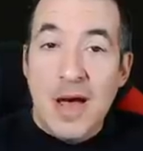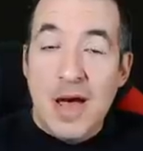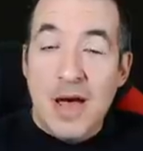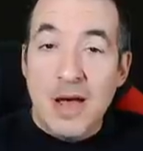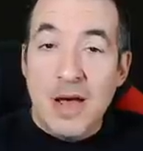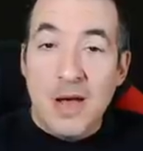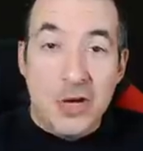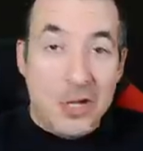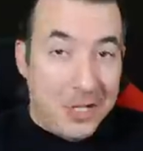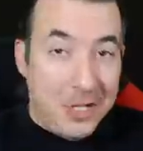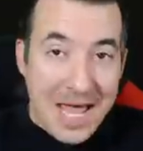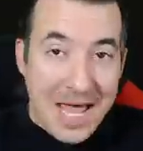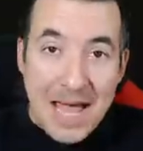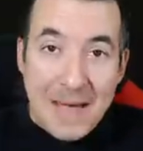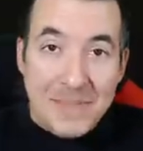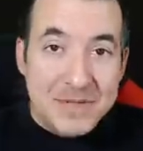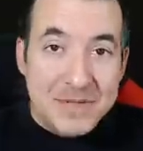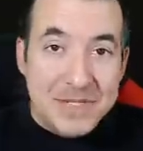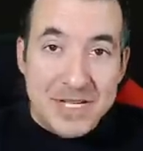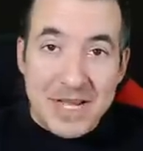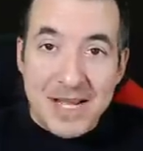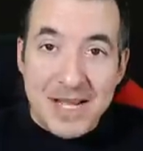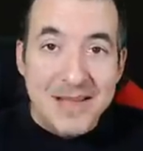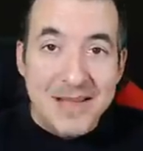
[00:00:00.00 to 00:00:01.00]

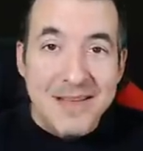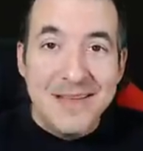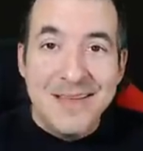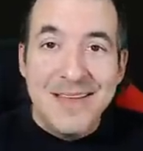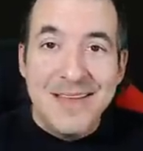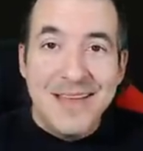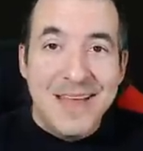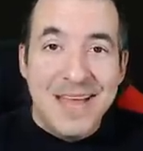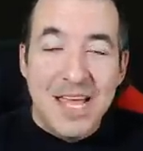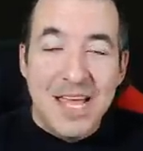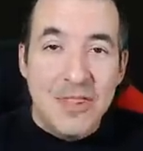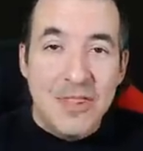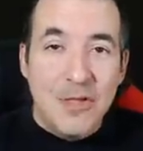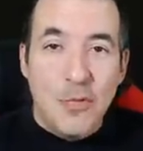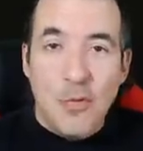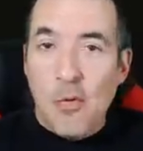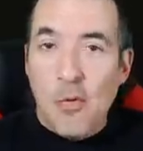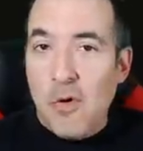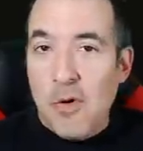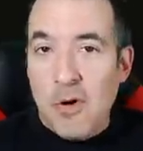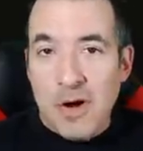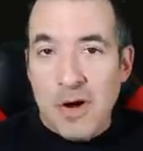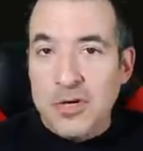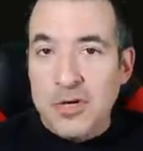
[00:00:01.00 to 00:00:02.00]
collapsing in the
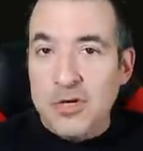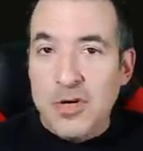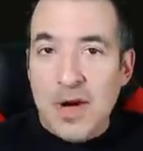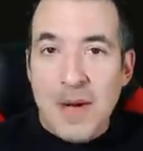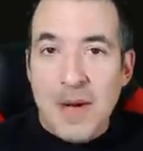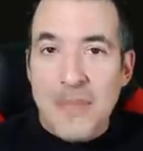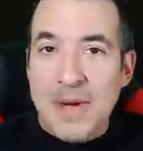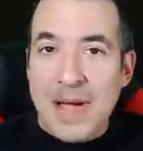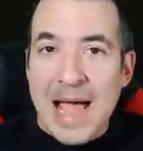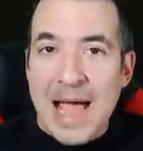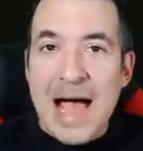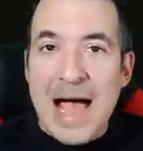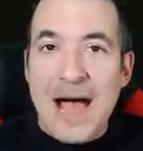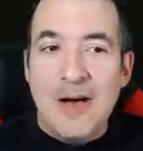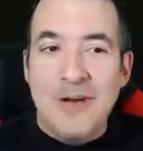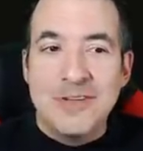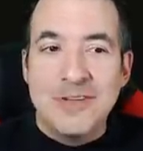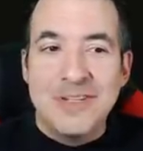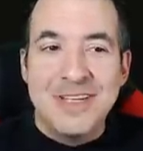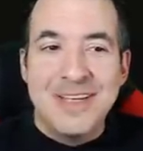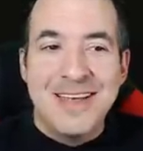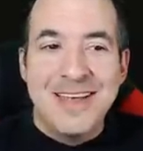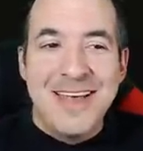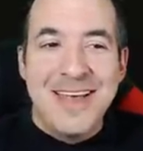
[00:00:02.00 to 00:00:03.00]
war and dropping
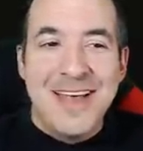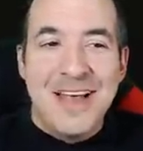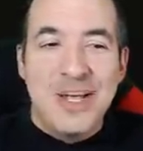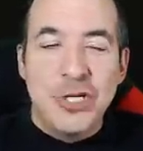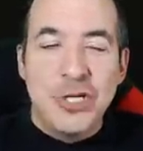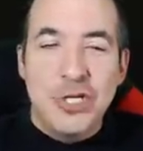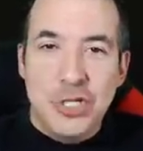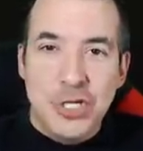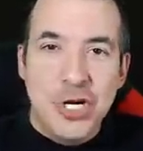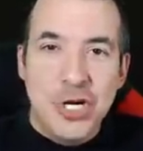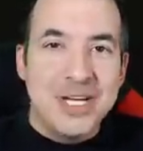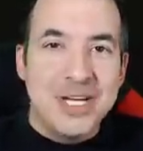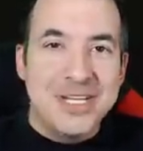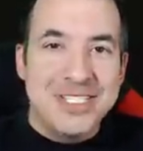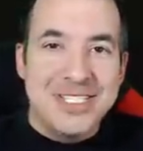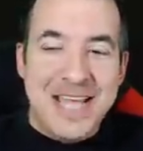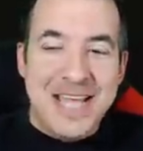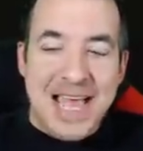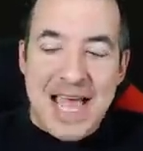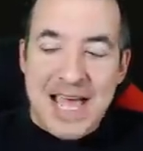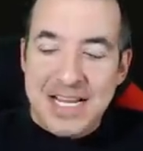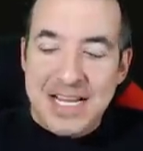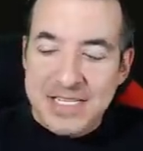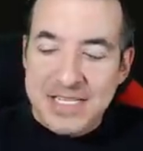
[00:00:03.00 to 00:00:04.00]
out. Just
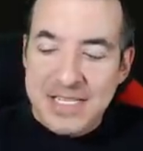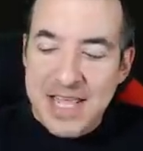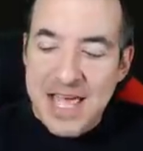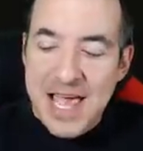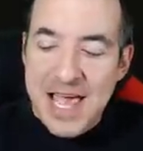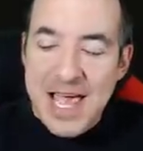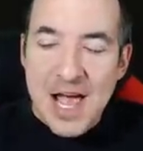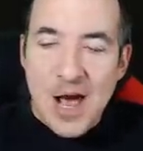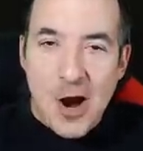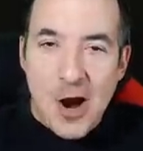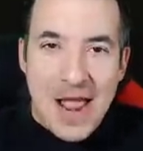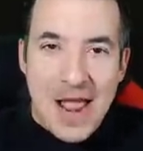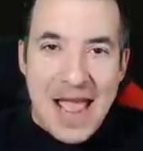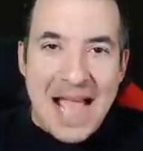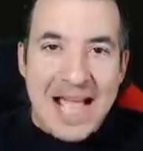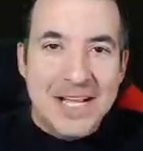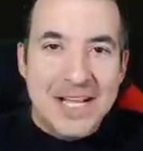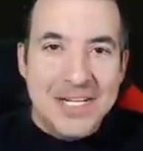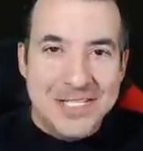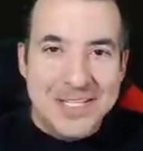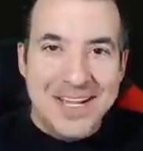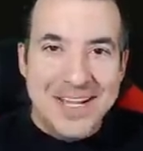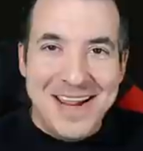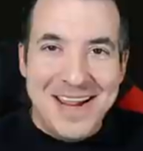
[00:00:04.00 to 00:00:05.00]
as they are
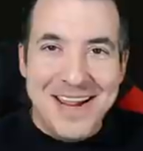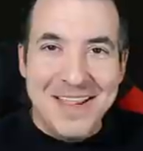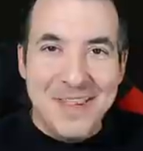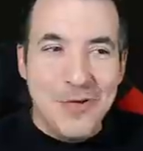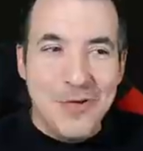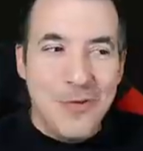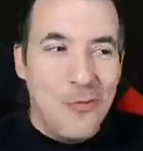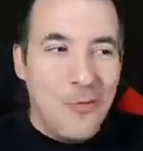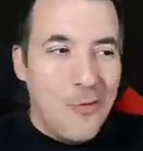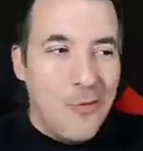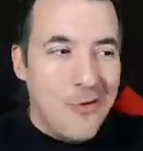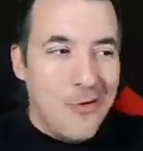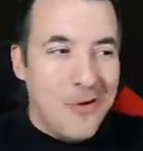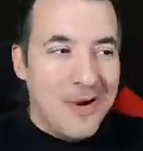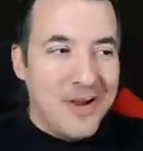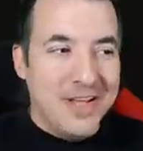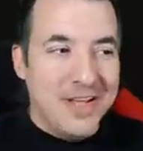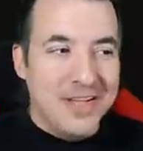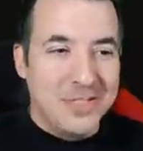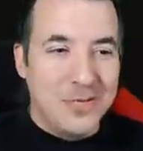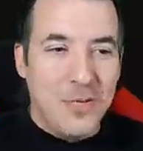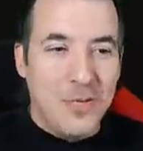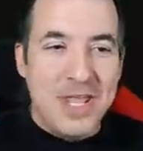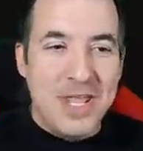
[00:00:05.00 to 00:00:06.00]
exiting the war
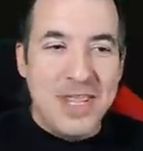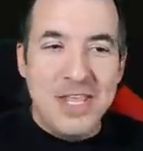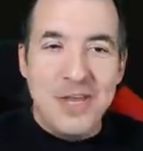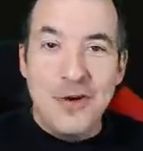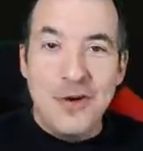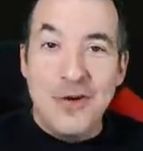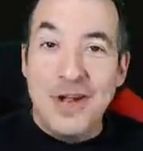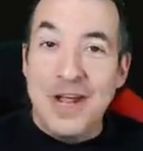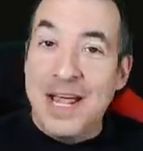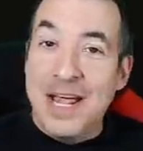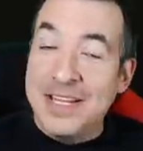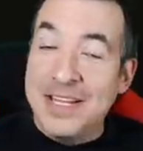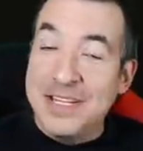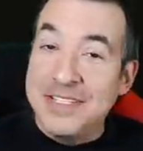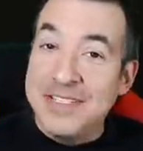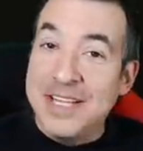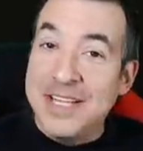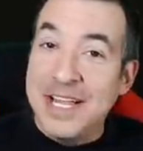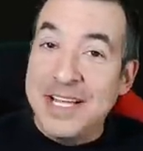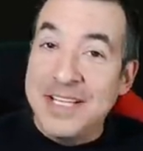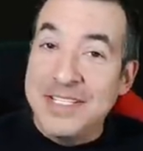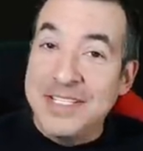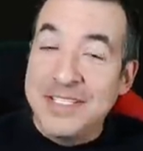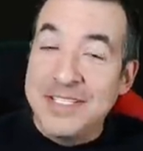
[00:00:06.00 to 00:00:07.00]
is when the United
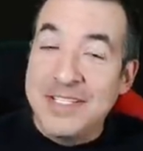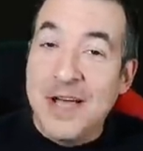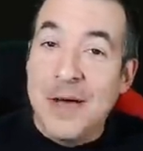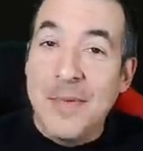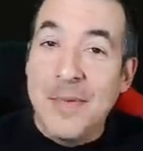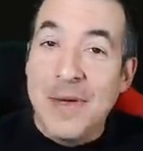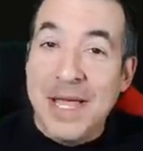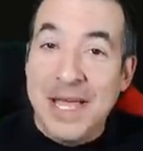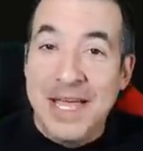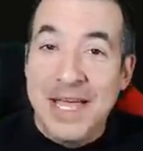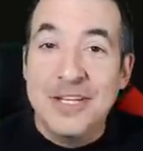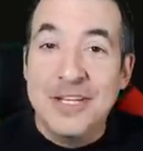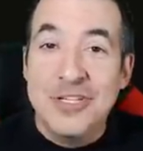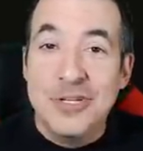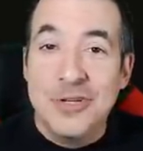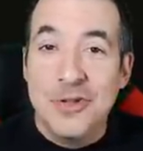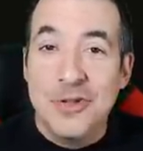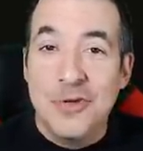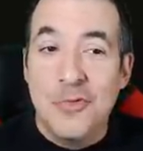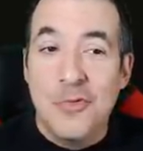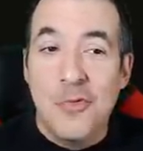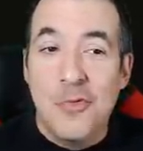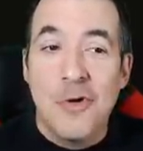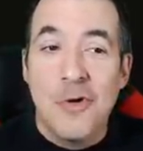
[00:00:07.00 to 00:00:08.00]
States is coming into
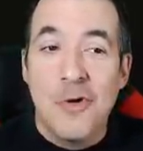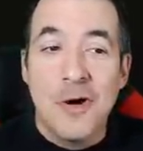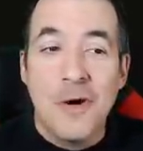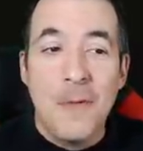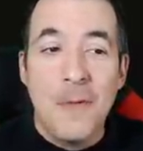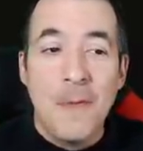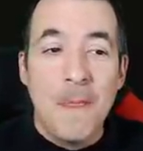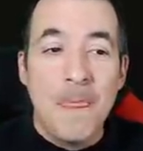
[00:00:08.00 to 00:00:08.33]
the war.